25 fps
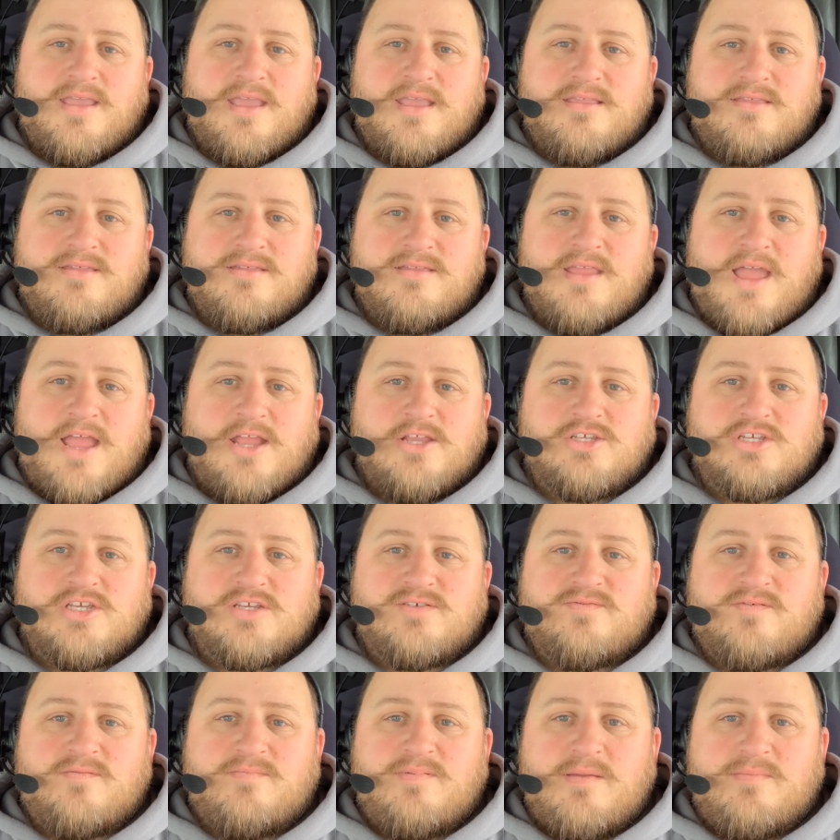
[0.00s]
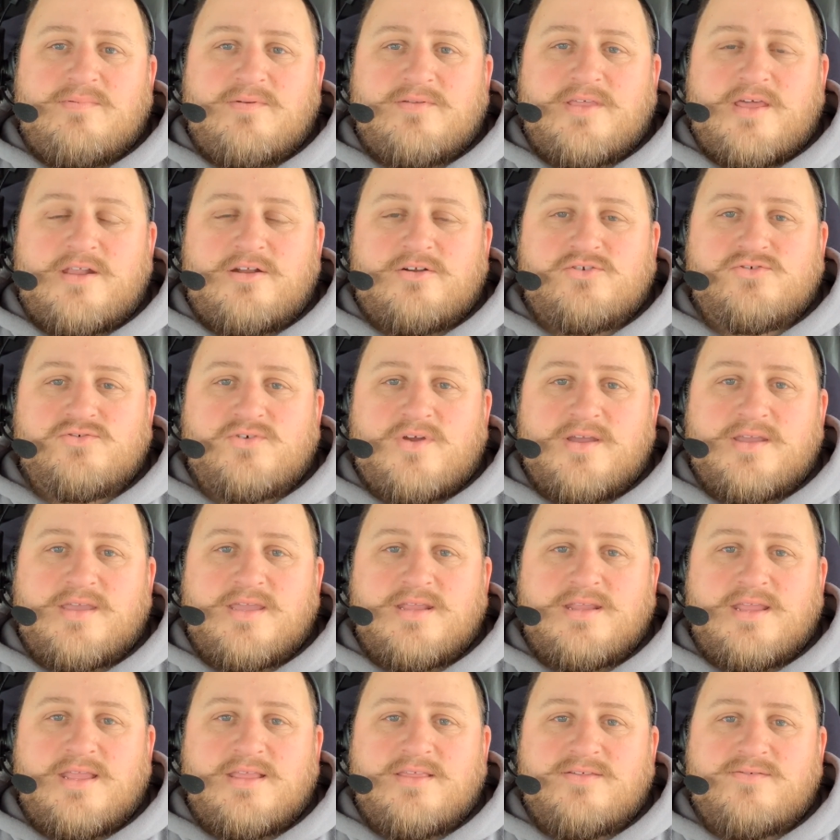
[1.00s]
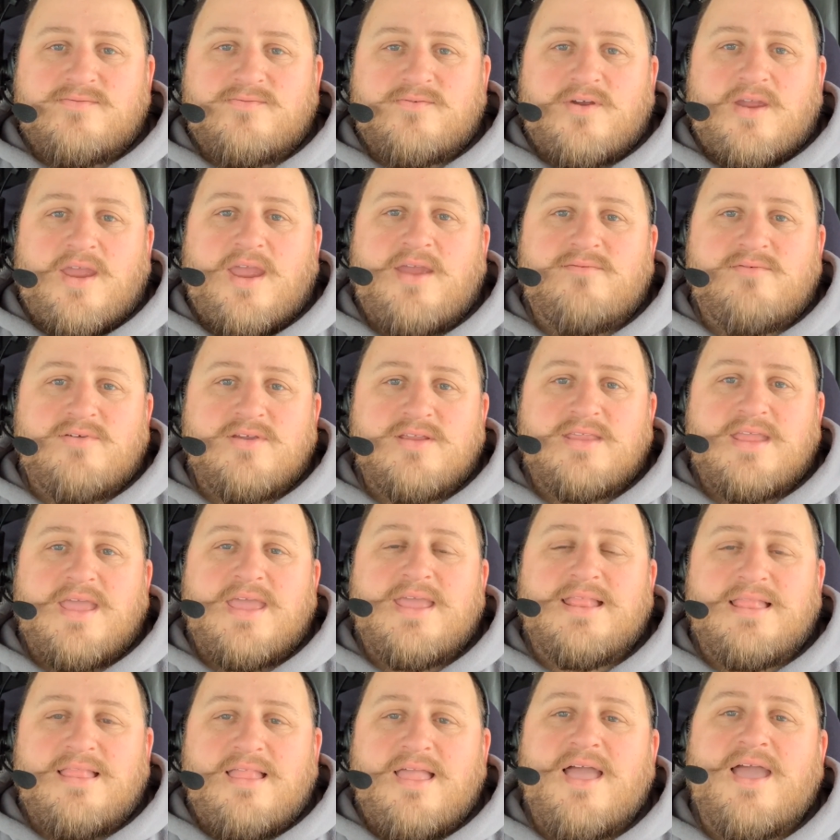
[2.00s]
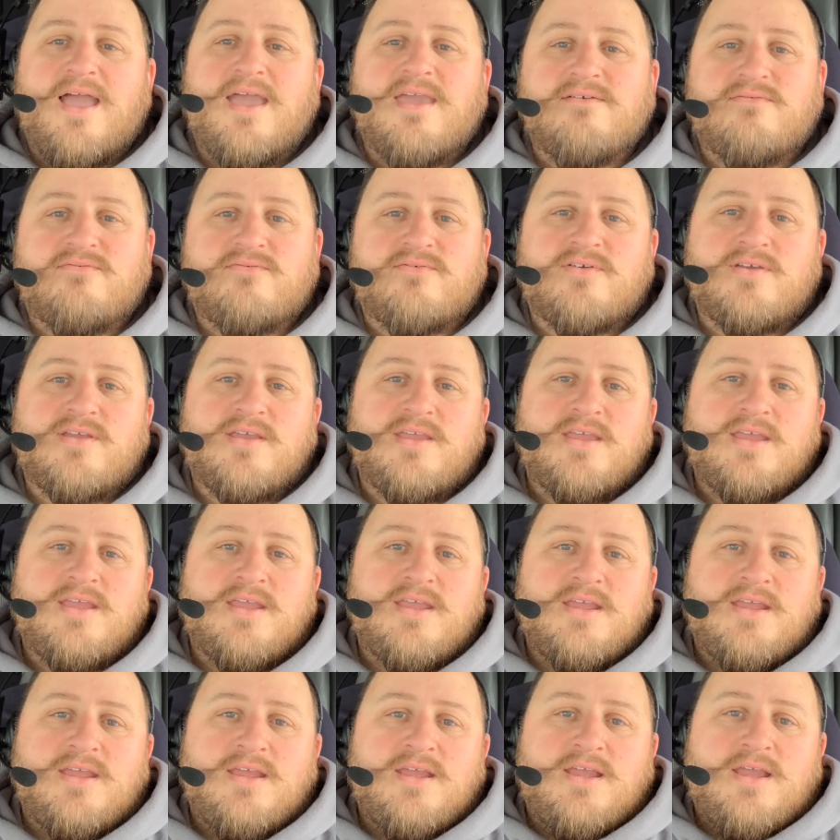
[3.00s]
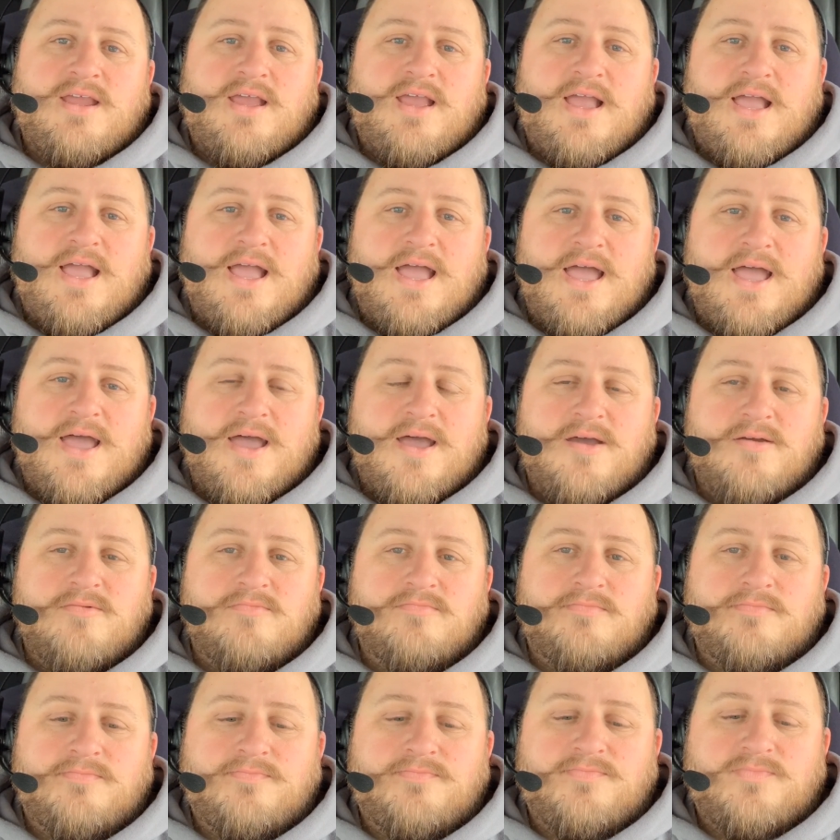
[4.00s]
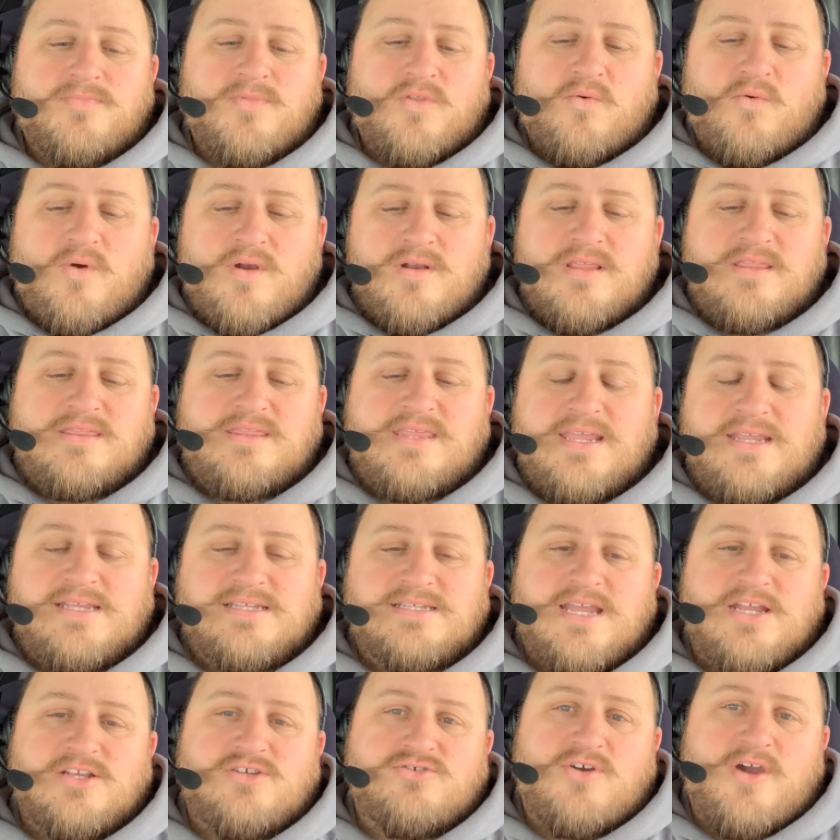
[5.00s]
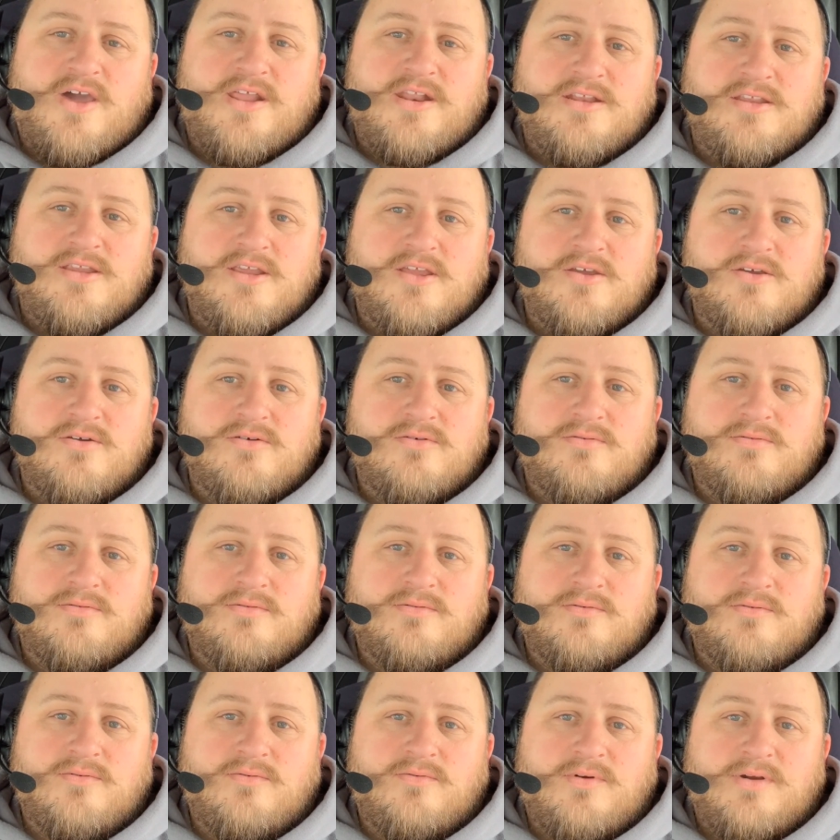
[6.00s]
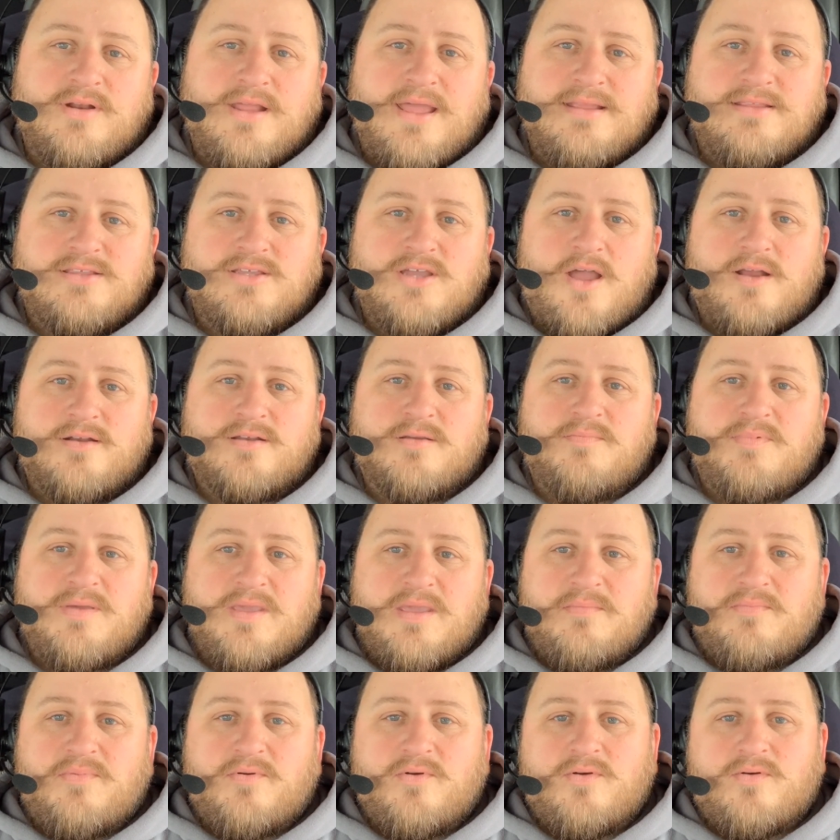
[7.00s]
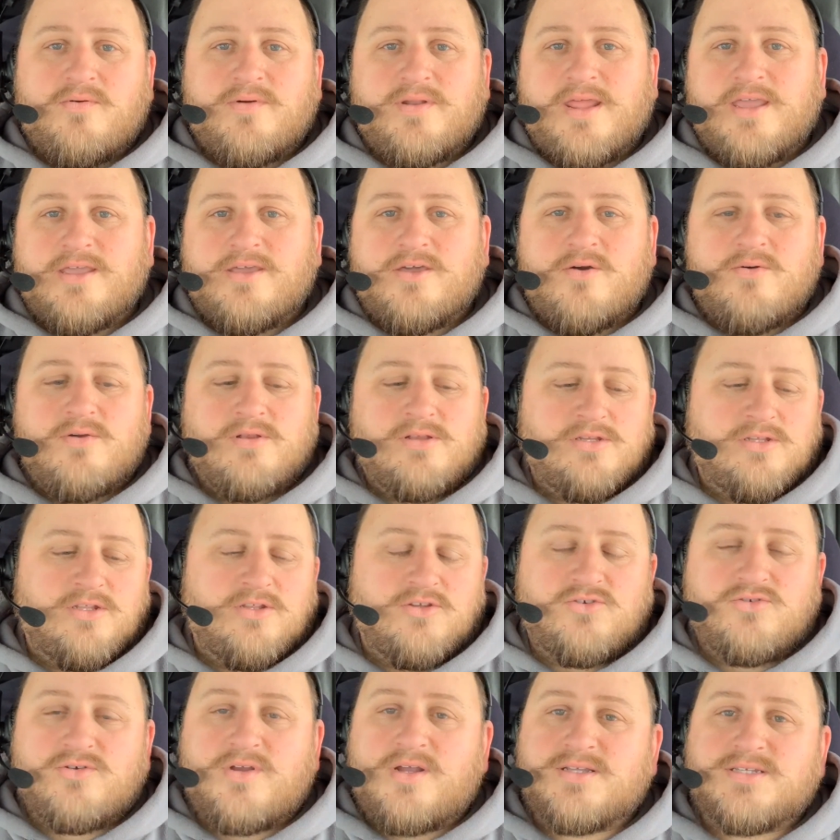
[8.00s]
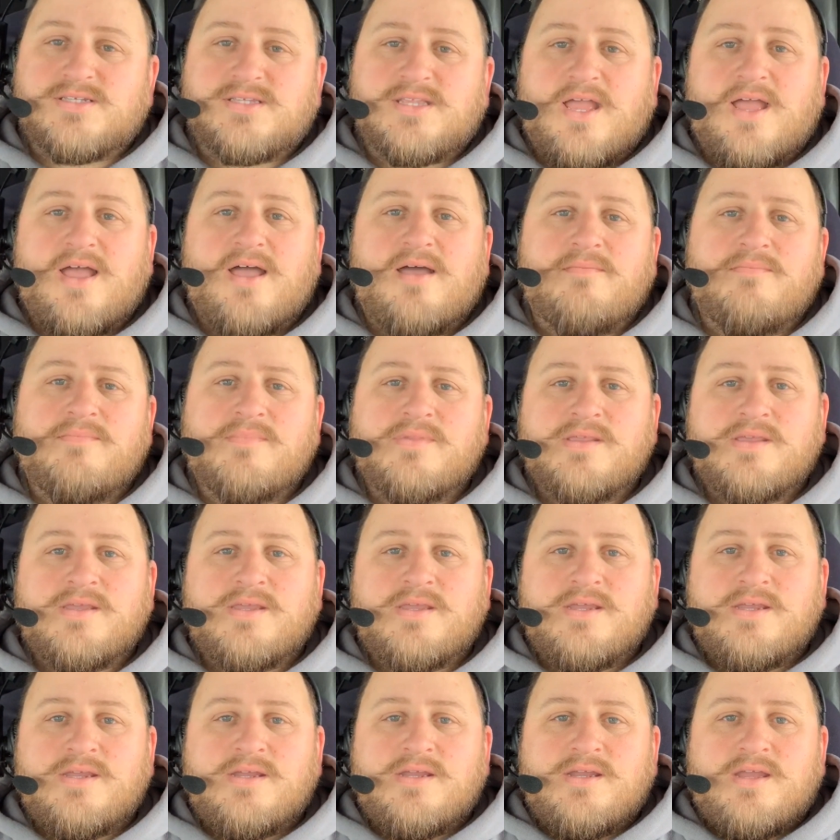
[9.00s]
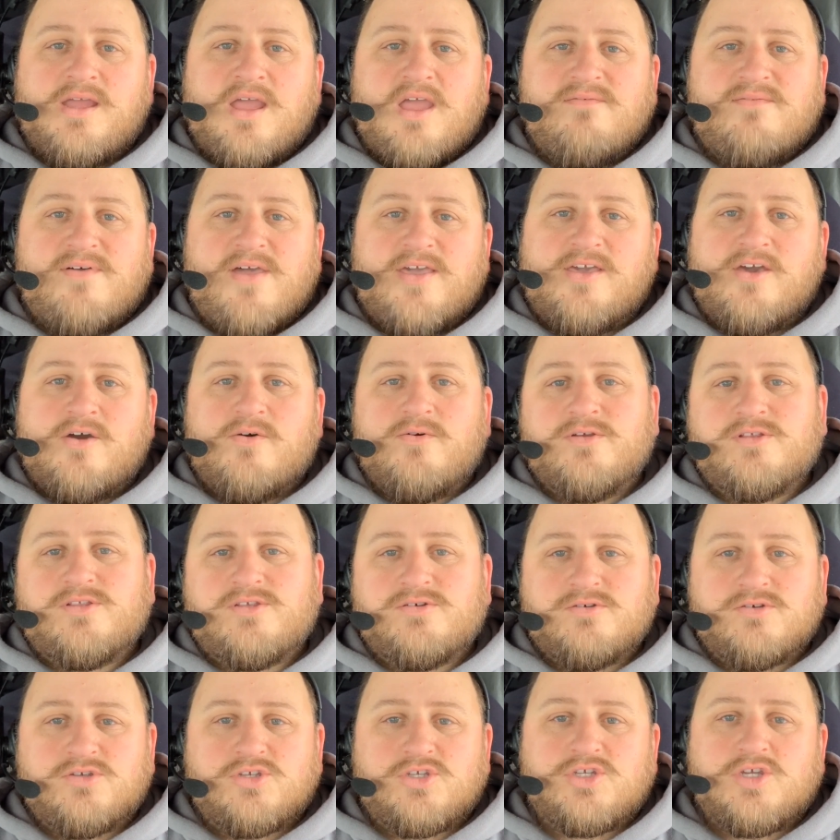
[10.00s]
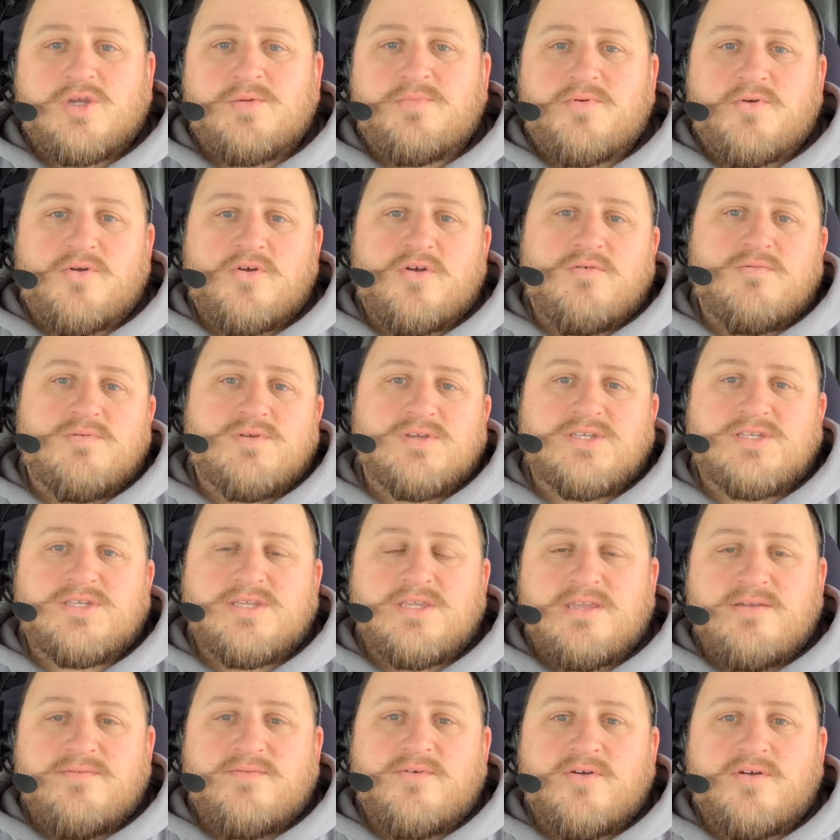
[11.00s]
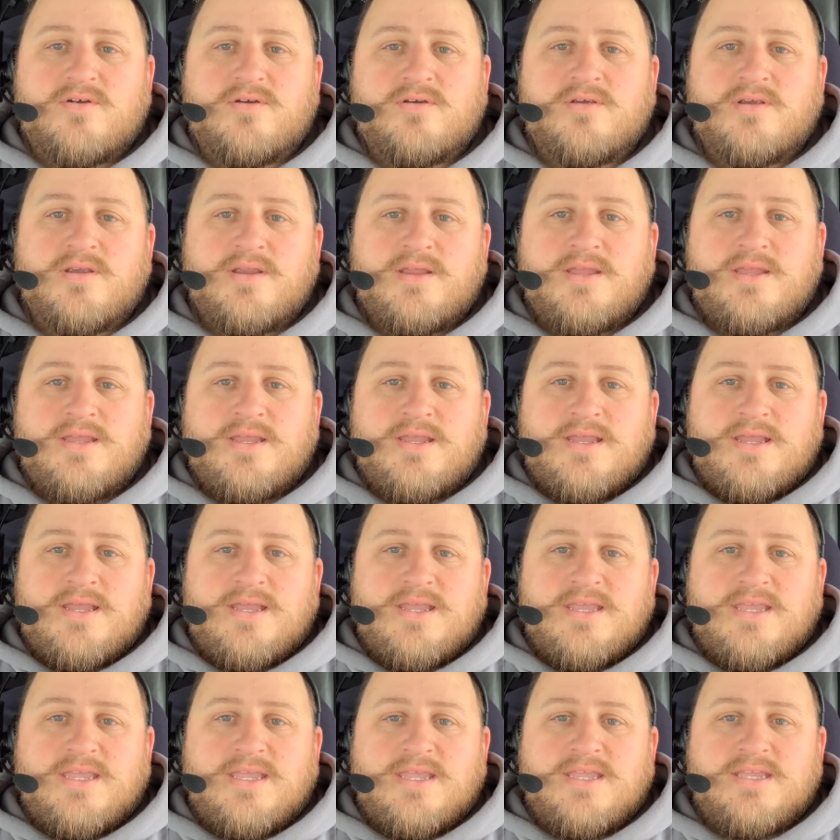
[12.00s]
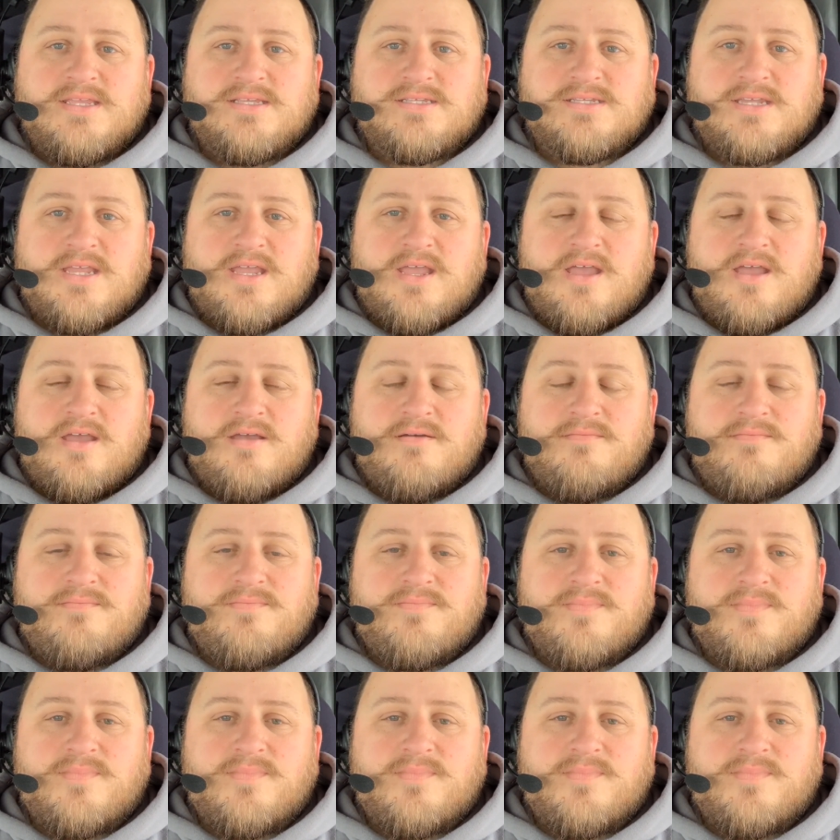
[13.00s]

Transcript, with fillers: It's not just for people that are trucking, it's for everyday life. One of the things I try to do when I talk to people, when I go into the truck stop, if I go into a shipper or receiver, is I